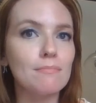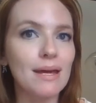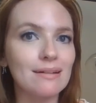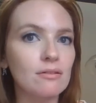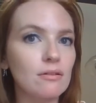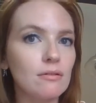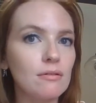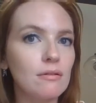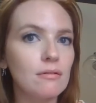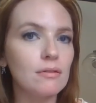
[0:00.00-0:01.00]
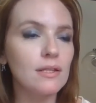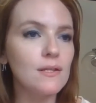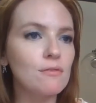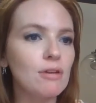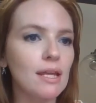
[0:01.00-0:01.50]
medical,
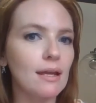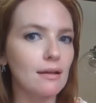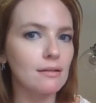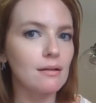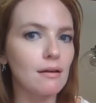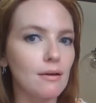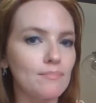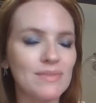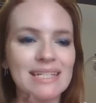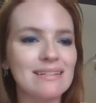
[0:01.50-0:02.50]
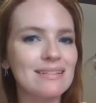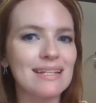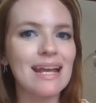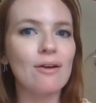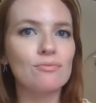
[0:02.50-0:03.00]
you can, it
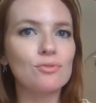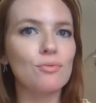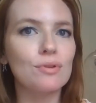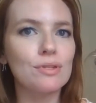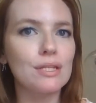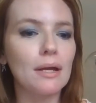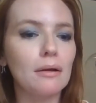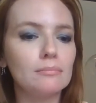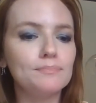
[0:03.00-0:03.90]
doesn't count toward the